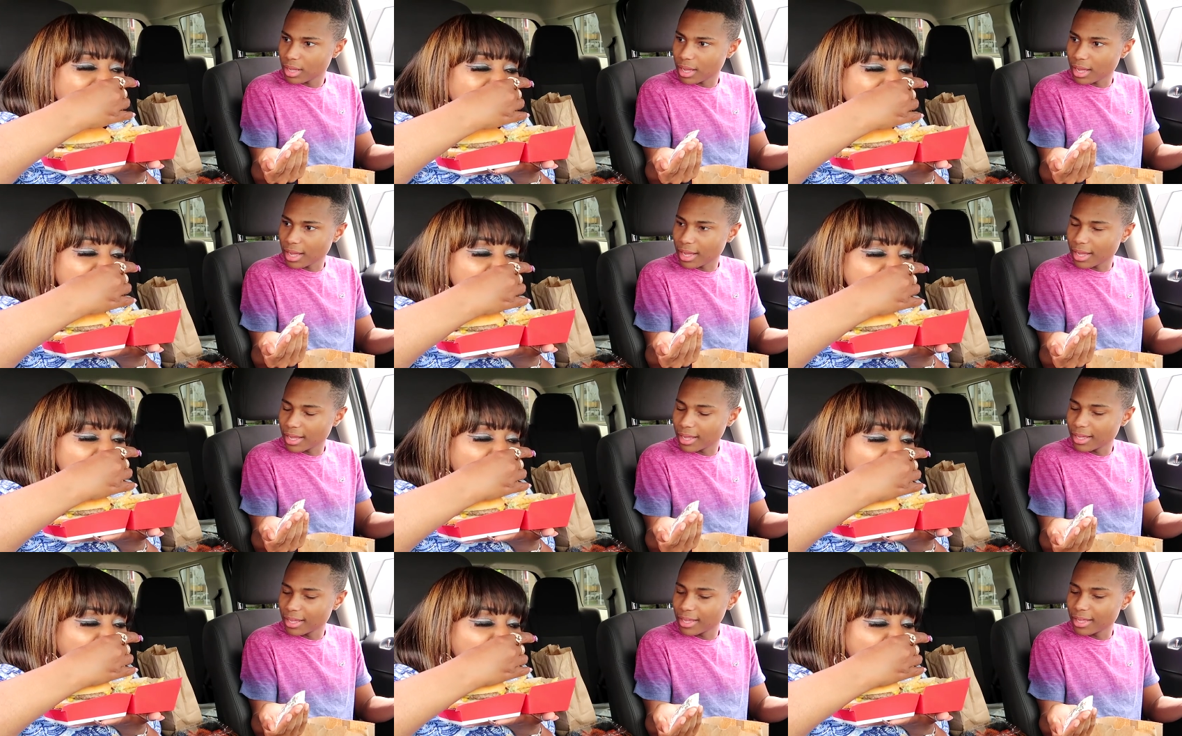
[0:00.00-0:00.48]

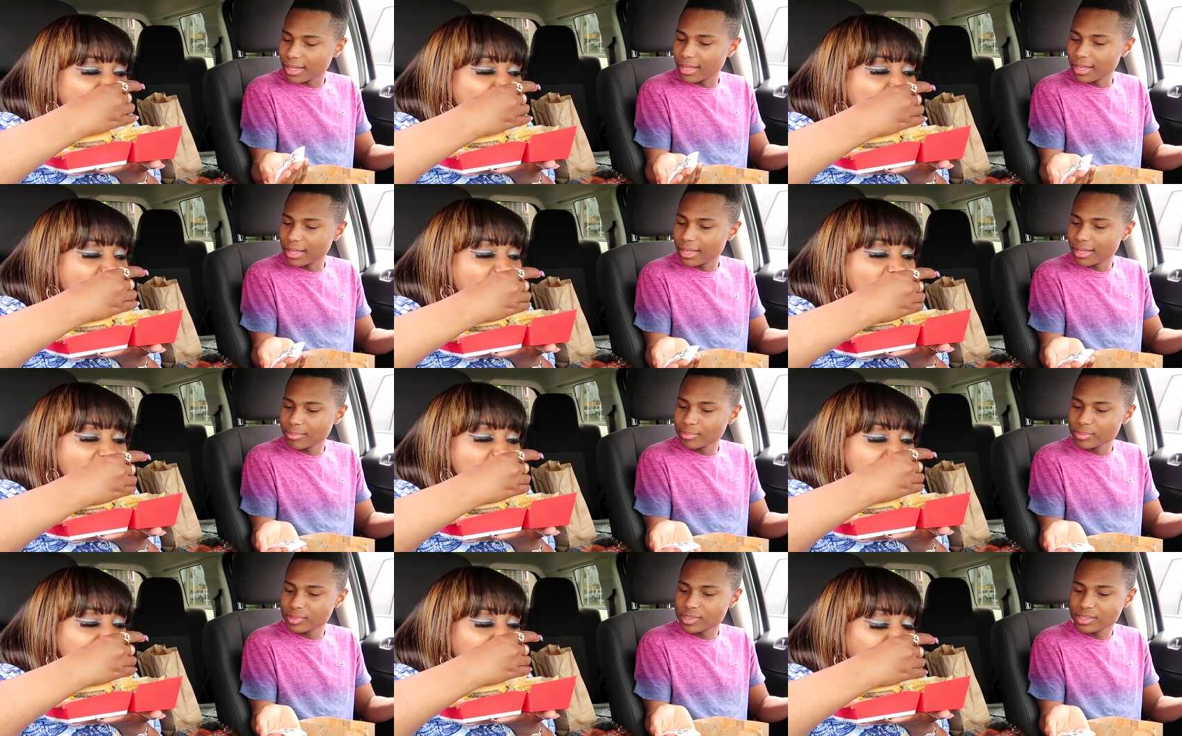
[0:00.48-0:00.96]
Speaker 1: I
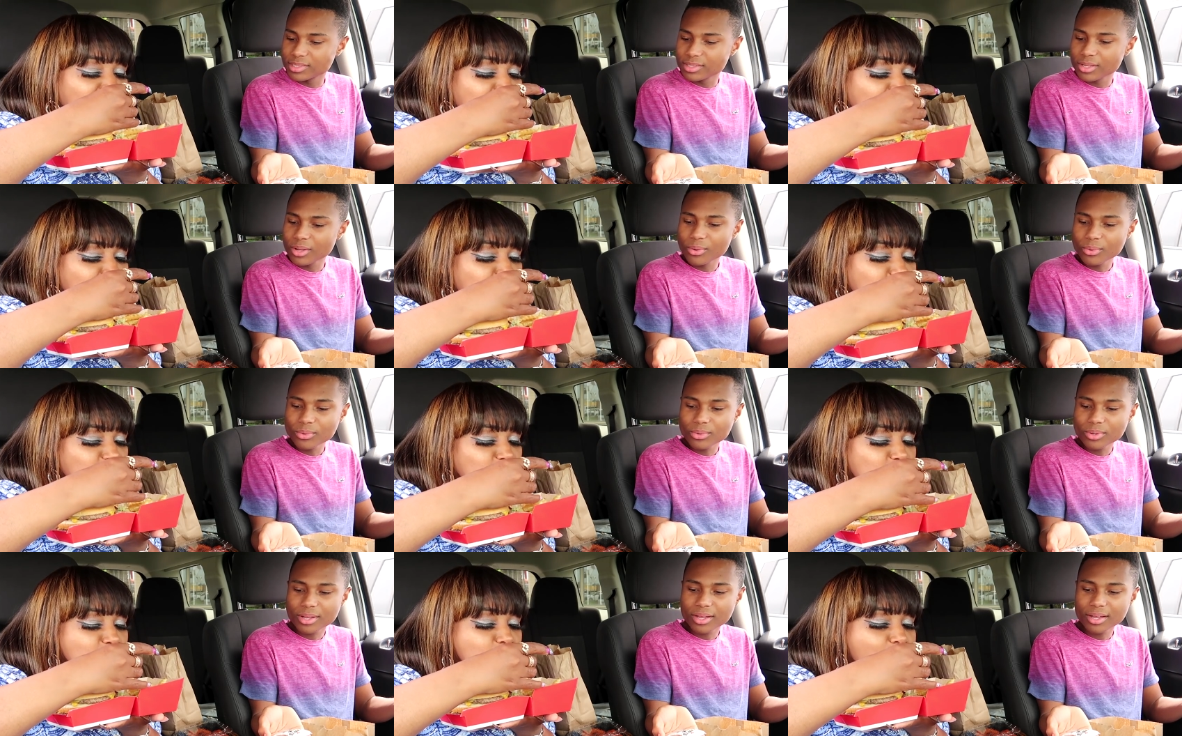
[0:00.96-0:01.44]
am
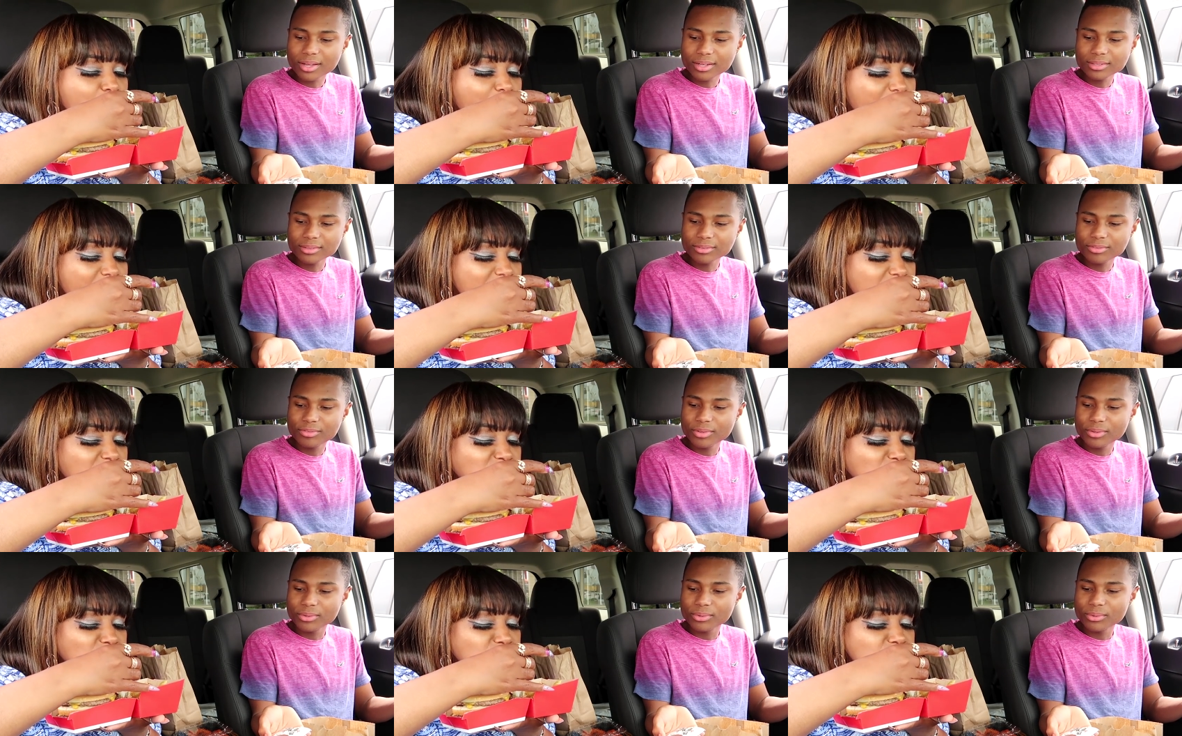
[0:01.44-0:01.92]
so
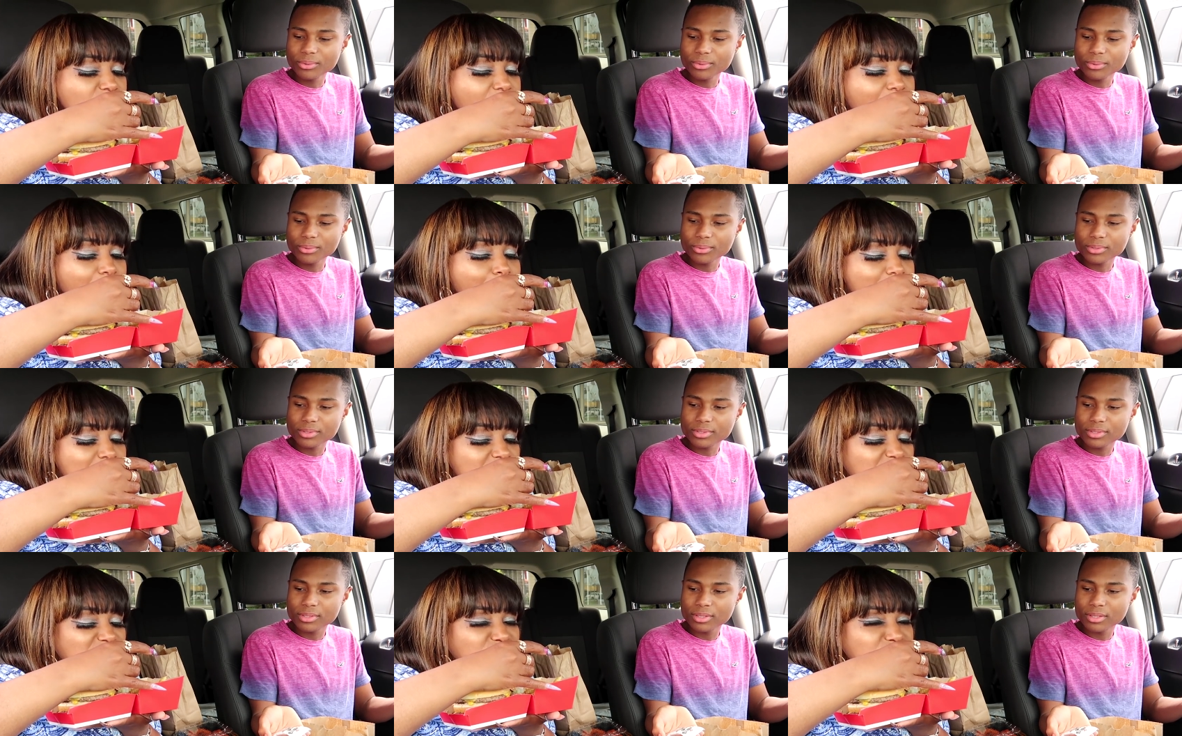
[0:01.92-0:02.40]

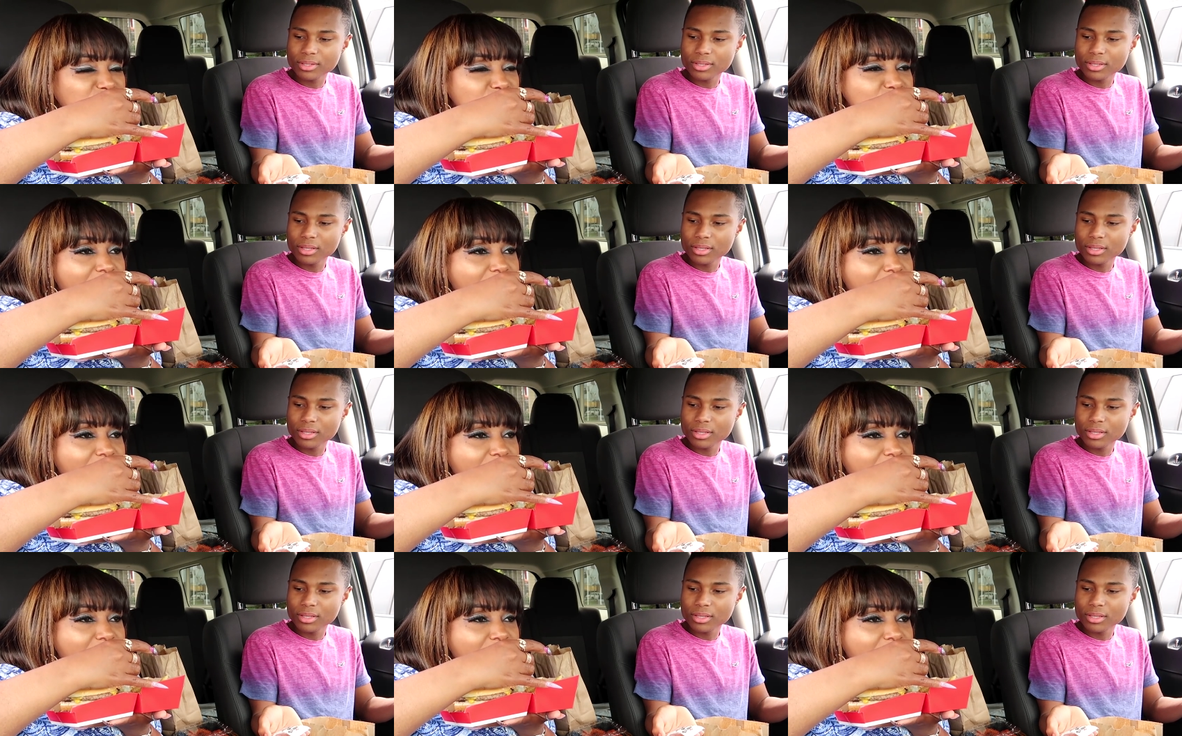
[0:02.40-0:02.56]
confused.